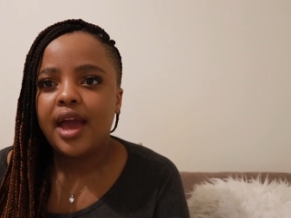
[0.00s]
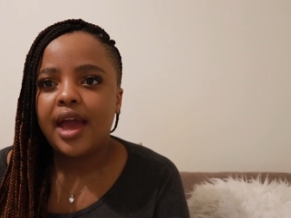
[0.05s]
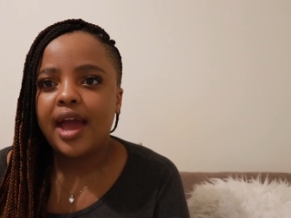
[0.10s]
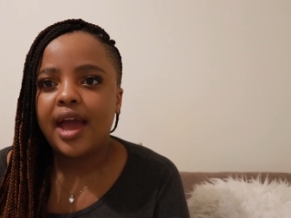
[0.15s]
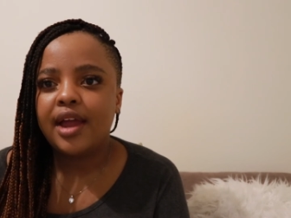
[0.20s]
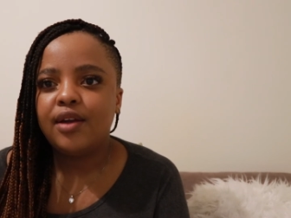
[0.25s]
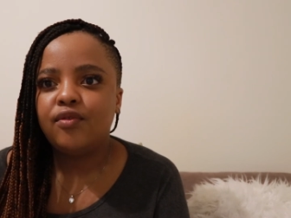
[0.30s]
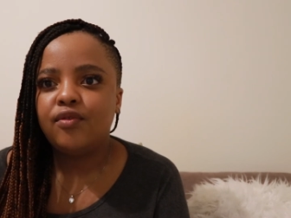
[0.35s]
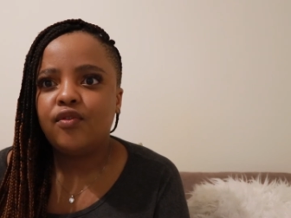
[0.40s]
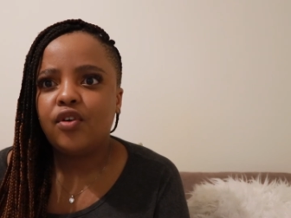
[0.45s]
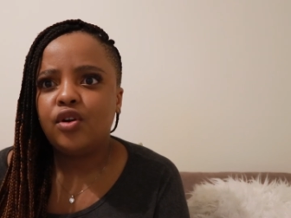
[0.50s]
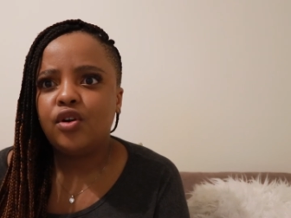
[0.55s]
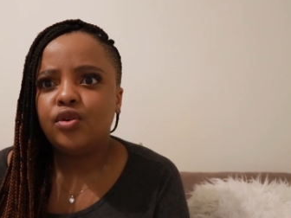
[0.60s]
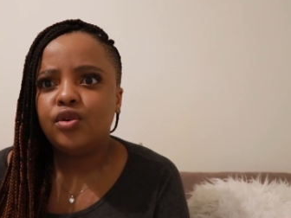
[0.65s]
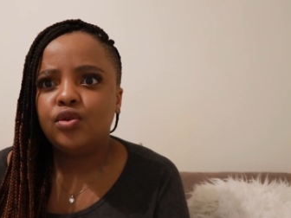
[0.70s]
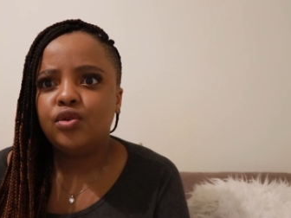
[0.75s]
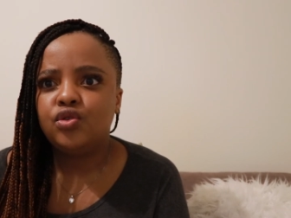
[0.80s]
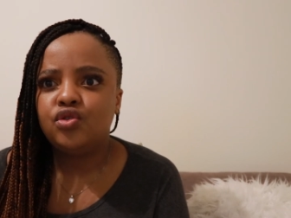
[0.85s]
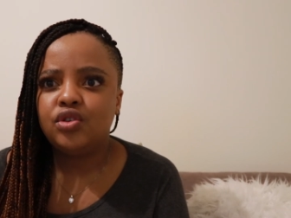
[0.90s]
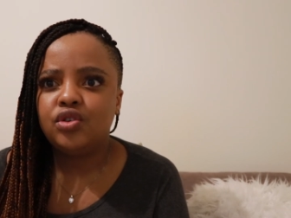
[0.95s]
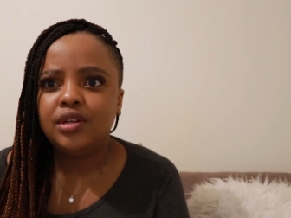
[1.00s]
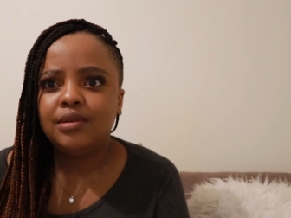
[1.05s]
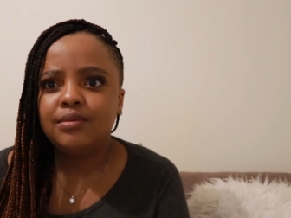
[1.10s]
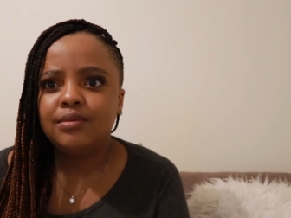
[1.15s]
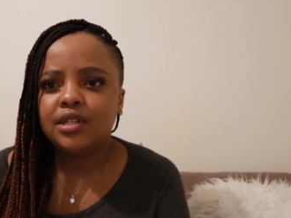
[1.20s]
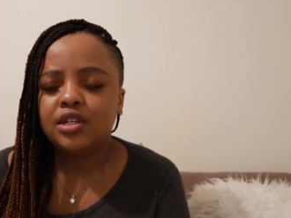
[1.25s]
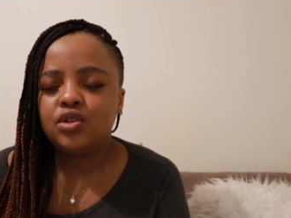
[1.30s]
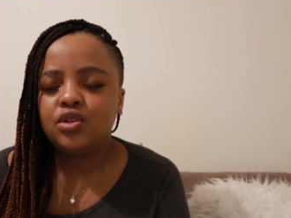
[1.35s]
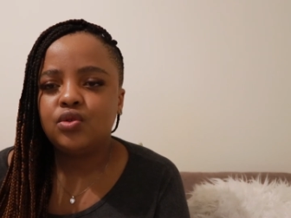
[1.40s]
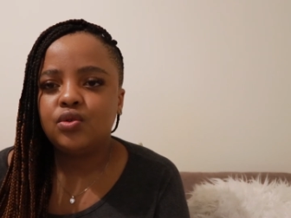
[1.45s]
and follow your
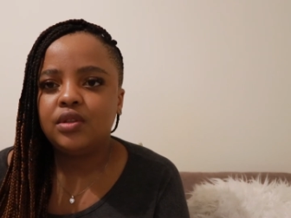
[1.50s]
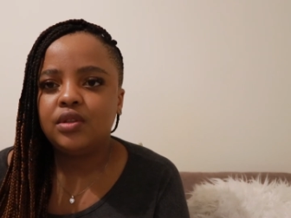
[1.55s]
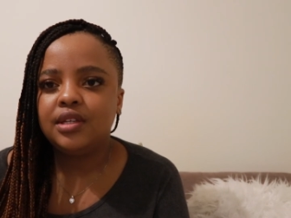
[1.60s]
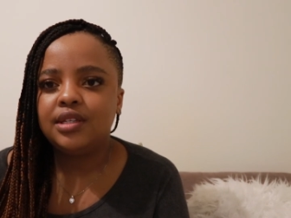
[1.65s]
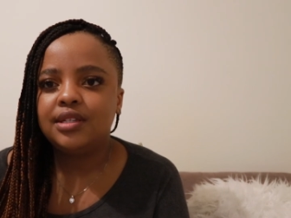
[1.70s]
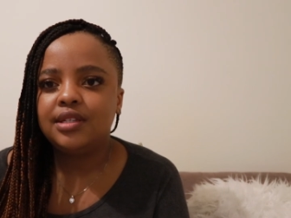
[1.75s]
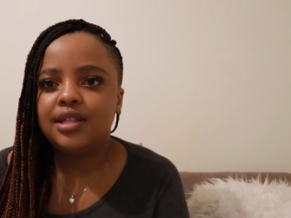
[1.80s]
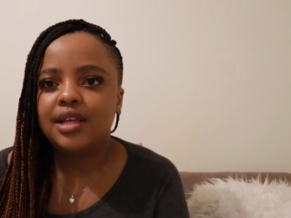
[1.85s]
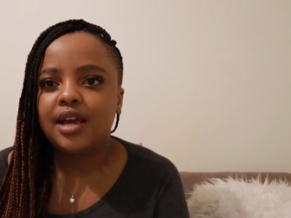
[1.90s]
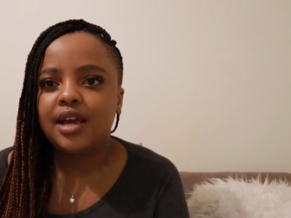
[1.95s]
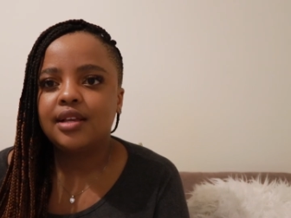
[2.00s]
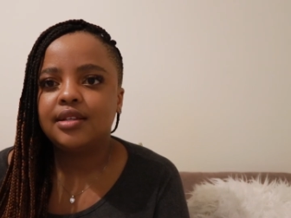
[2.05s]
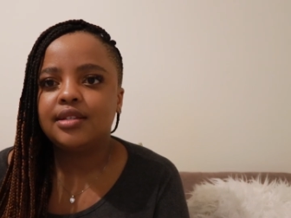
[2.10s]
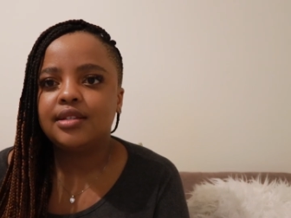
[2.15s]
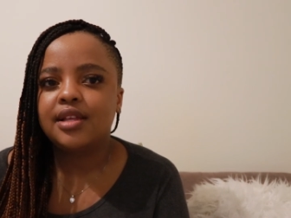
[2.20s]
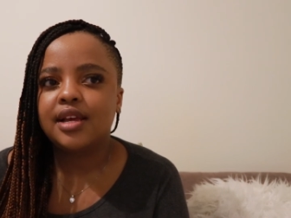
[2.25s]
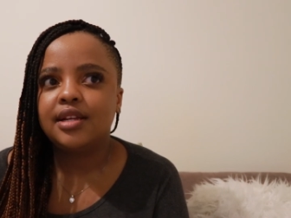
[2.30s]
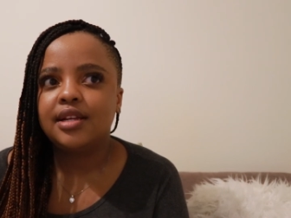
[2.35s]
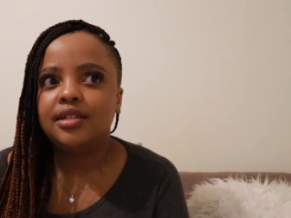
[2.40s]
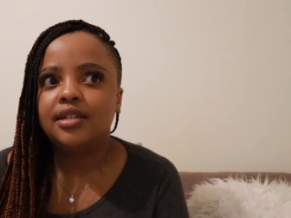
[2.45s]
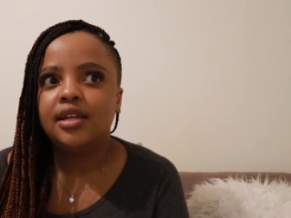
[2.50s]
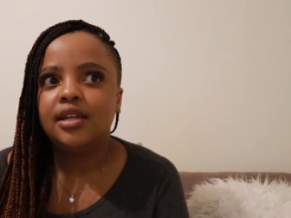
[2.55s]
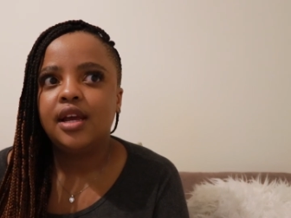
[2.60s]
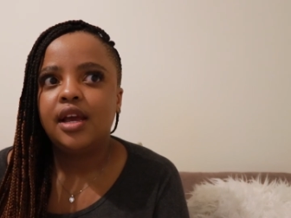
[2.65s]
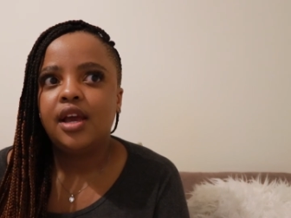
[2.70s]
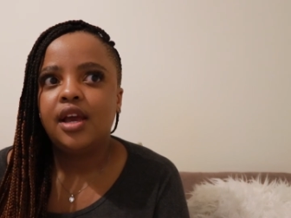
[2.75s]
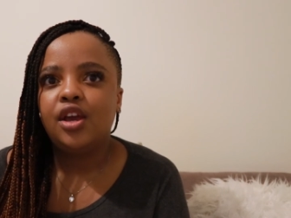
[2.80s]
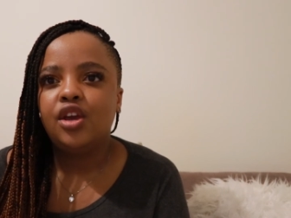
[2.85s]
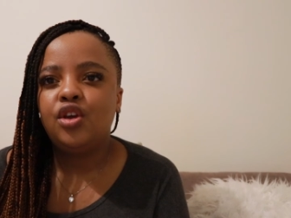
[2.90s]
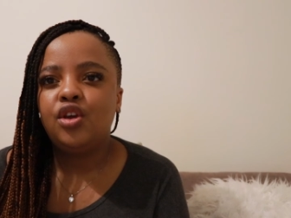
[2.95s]
dreams and do these things that
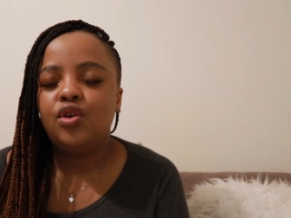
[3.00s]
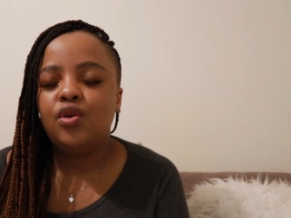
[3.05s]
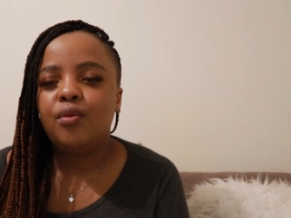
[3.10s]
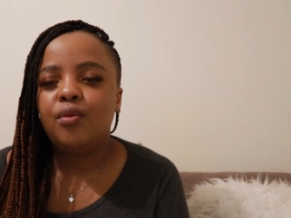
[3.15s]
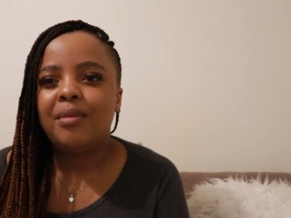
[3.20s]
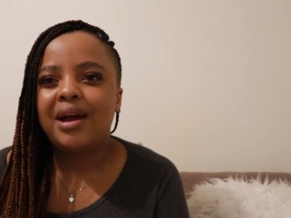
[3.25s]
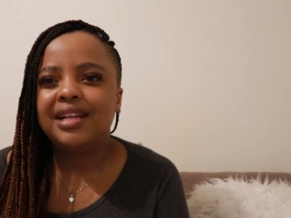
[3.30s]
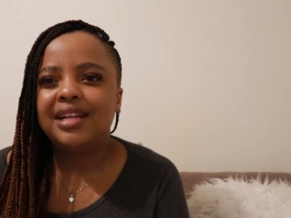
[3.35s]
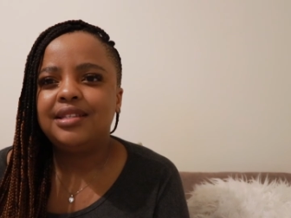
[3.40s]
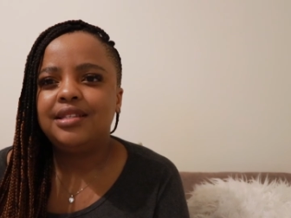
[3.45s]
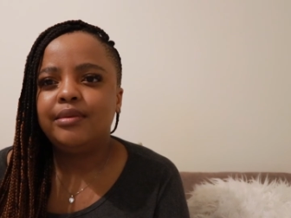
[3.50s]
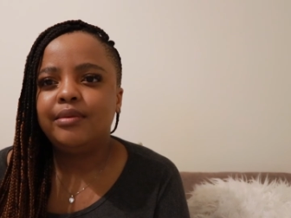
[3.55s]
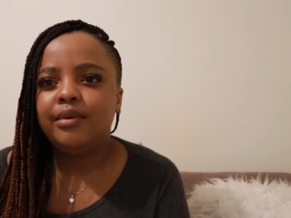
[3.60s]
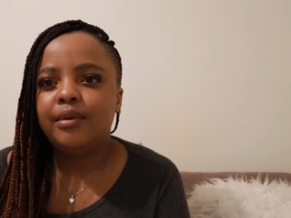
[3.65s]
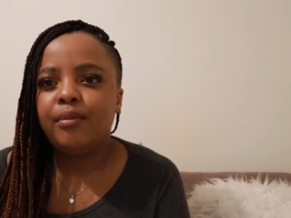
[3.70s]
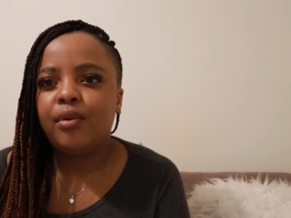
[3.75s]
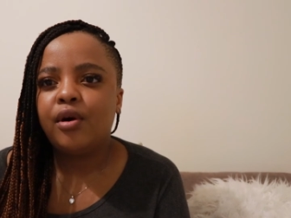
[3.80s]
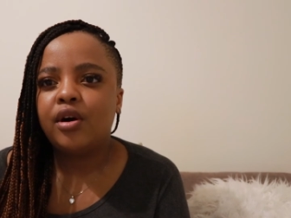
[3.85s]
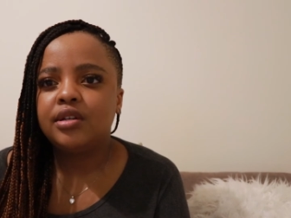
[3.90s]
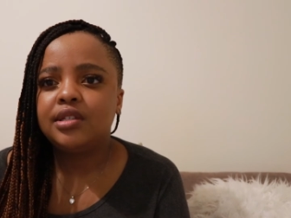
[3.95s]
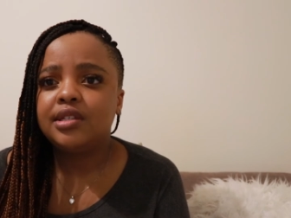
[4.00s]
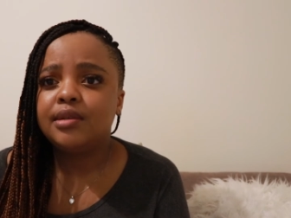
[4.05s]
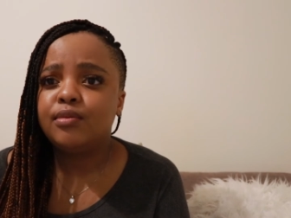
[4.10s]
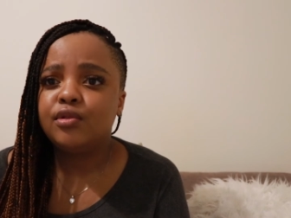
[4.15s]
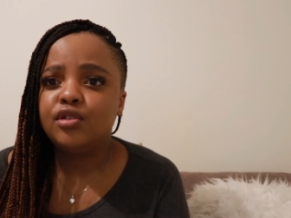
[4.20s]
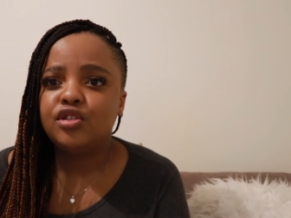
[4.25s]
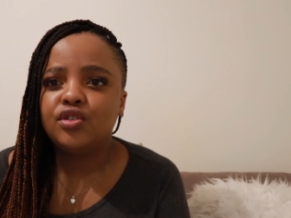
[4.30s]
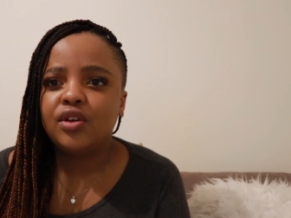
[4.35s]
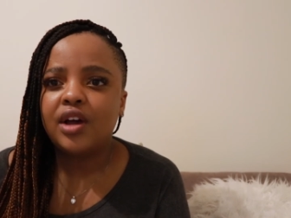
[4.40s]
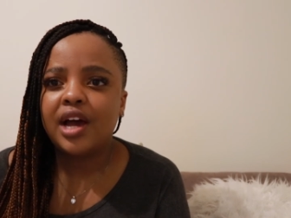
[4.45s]
you know might seem
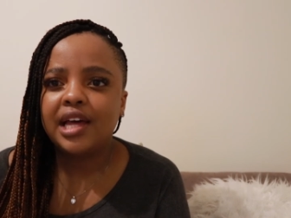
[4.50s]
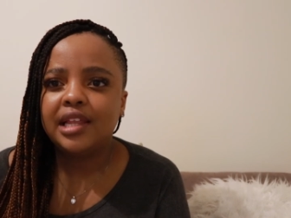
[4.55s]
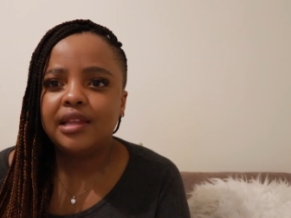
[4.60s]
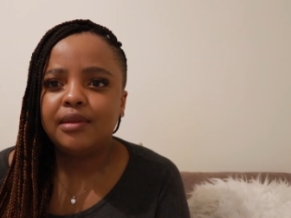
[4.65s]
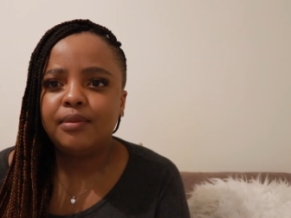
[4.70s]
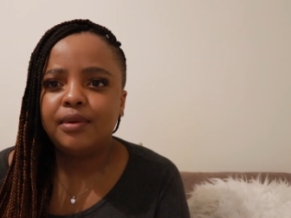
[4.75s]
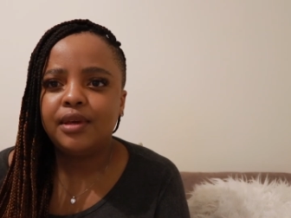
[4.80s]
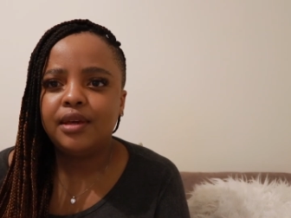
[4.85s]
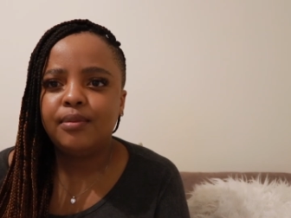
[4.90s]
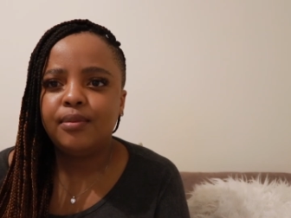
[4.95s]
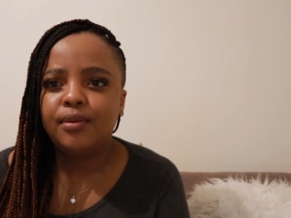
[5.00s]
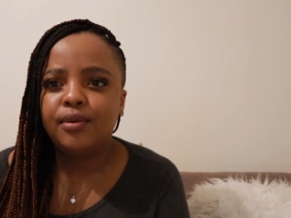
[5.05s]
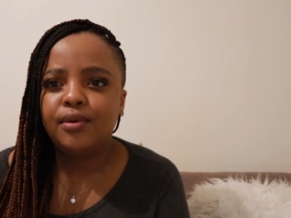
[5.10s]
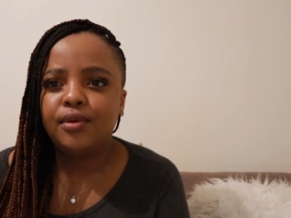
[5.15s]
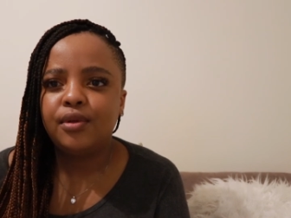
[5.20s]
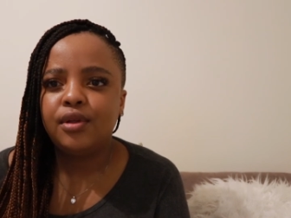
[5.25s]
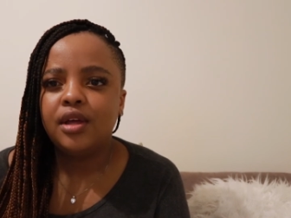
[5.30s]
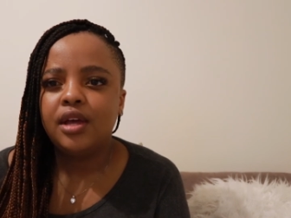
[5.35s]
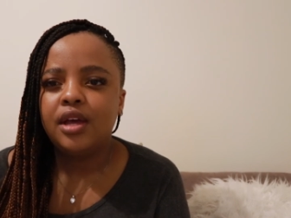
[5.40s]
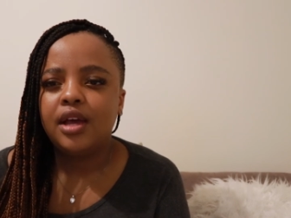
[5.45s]
impossible to other people